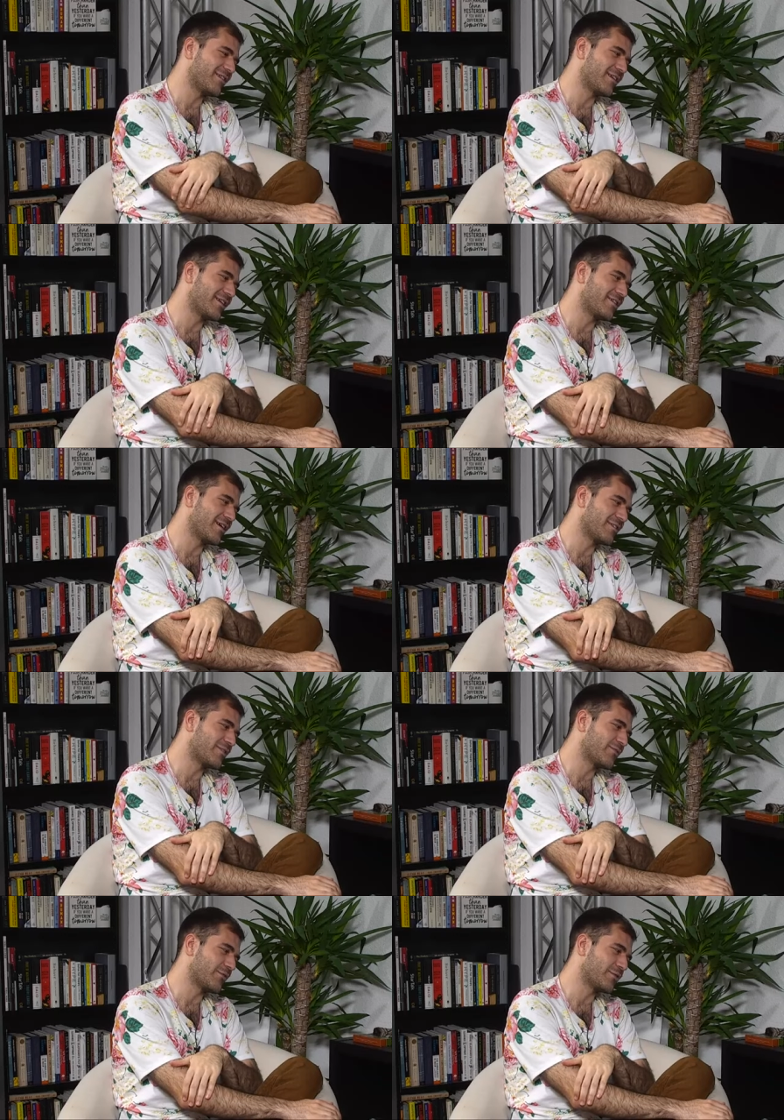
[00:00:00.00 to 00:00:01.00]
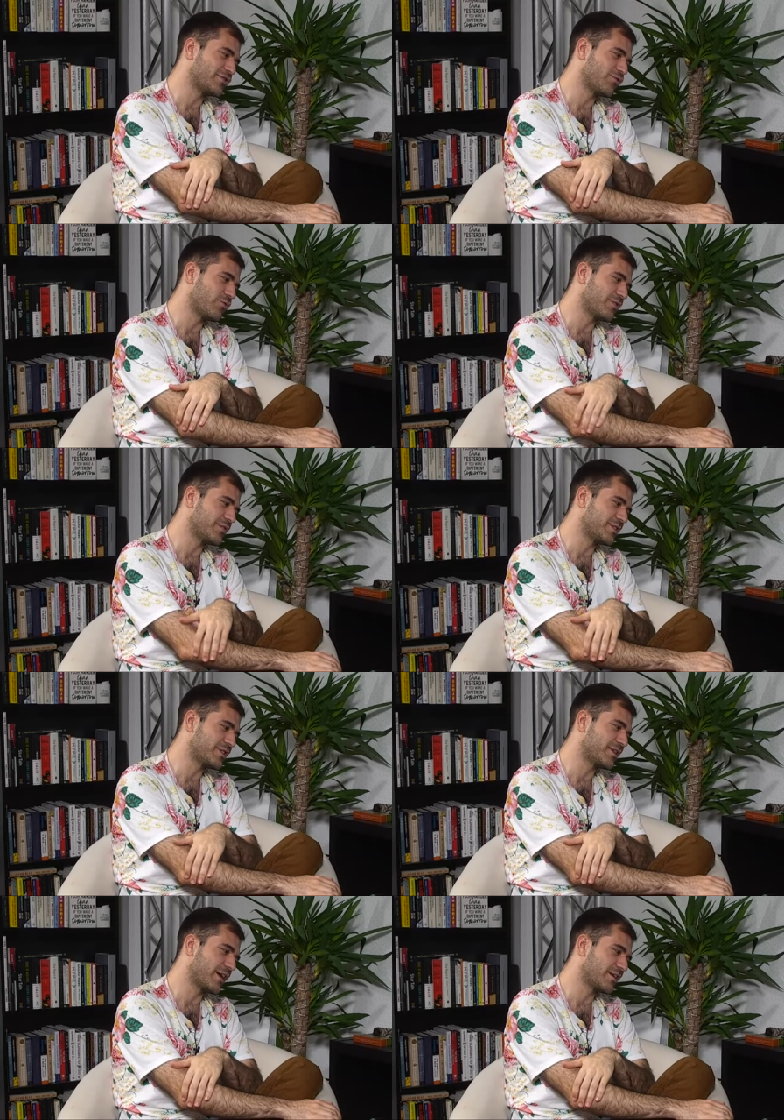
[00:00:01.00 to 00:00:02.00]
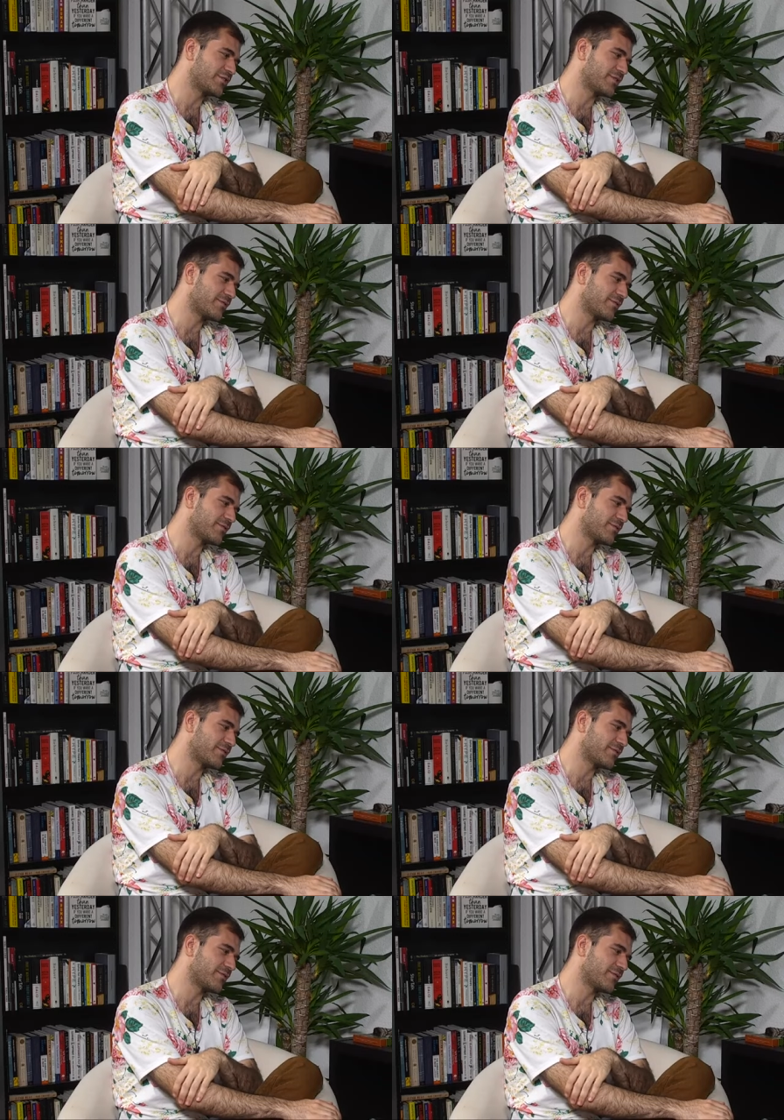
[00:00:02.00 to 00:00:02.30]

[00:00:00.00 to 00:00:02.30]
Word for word: like that the first order disconnection